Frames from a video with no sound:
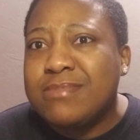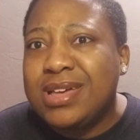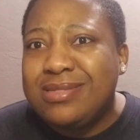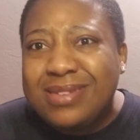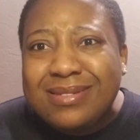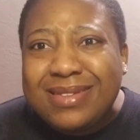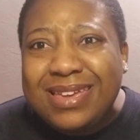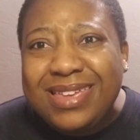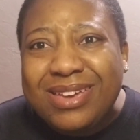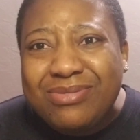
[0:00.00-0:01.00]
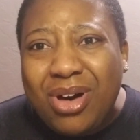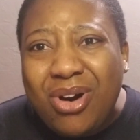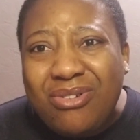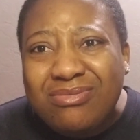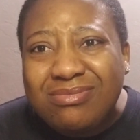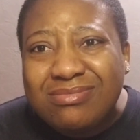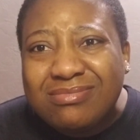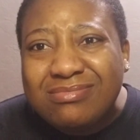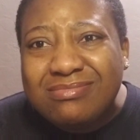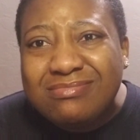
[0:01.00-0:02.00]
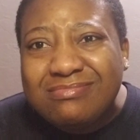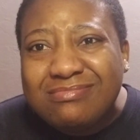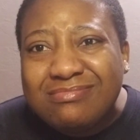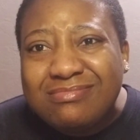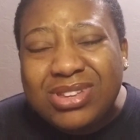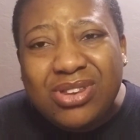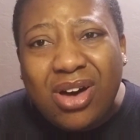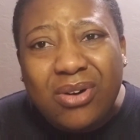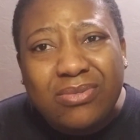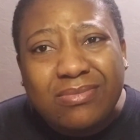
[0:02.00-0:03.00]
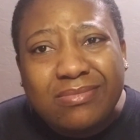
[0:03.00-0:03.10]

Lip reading: 16 years old, you know?